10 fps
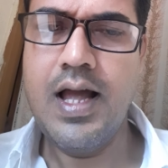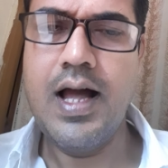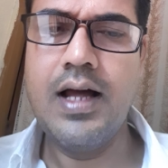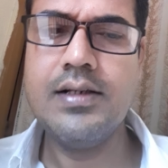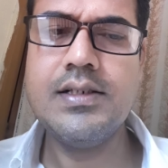
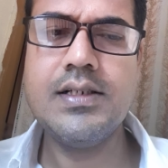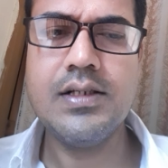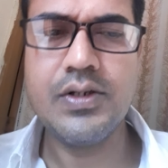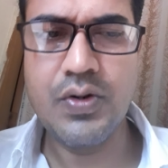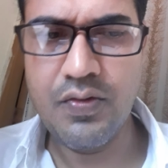and
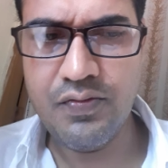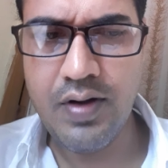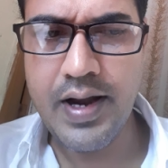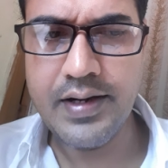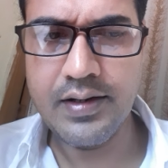you'll
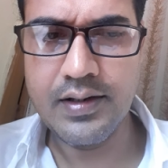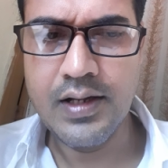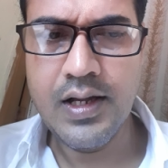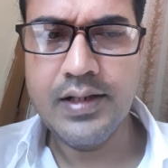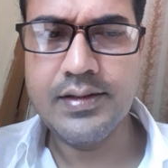find
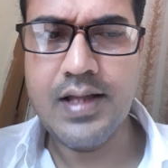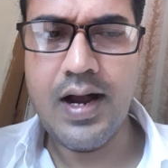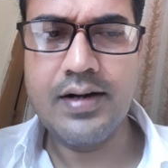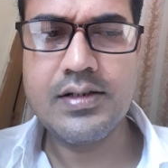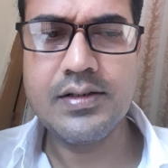
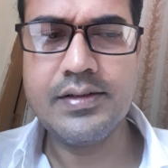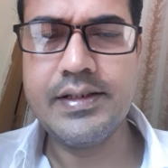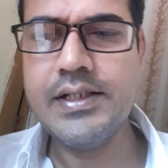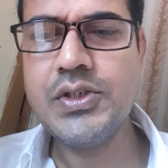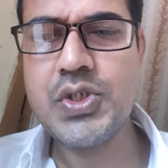that
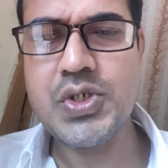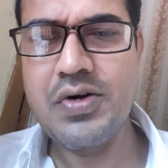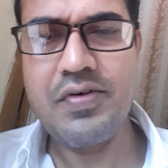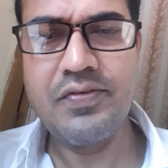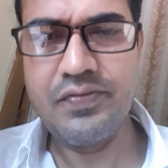these
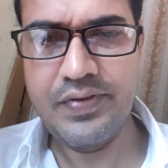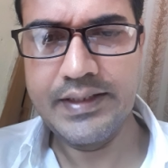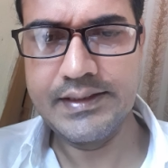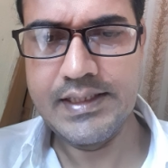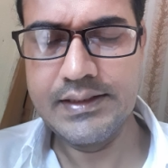children
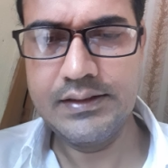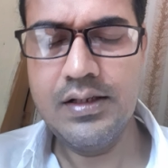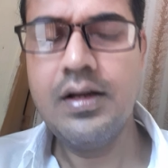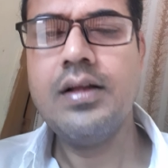faces